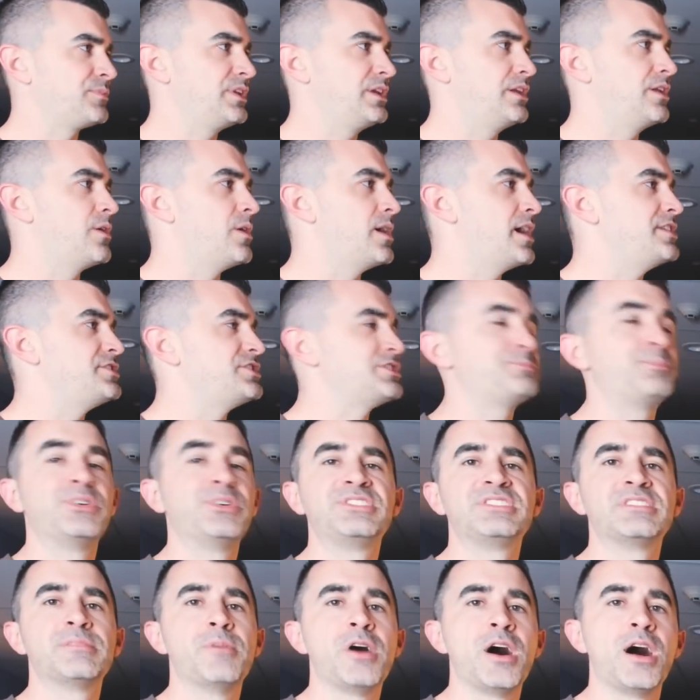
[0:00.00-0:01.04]
you know, I just
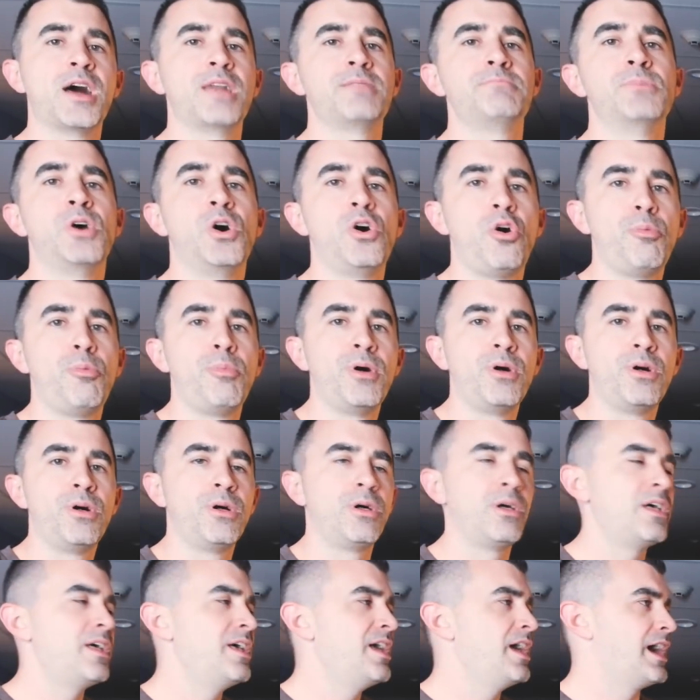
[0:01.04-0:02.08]
put some on
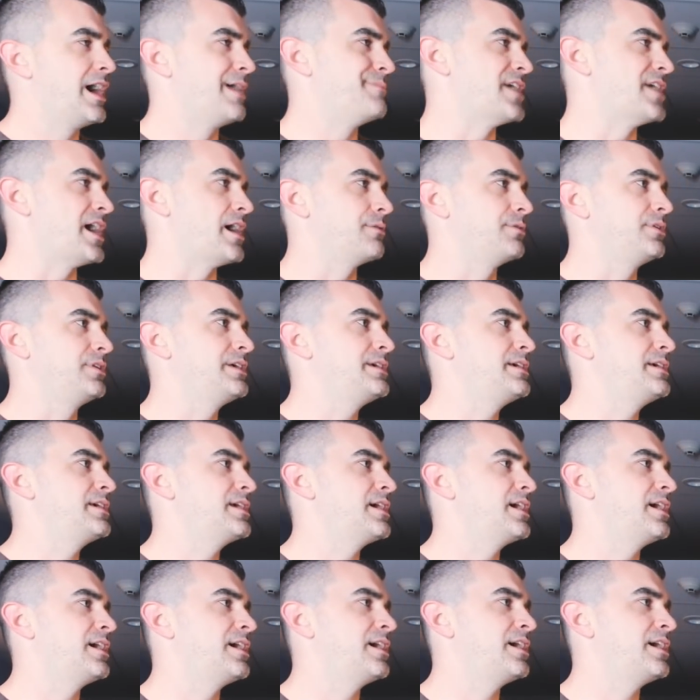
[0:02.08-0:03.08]
mobile. I'm not really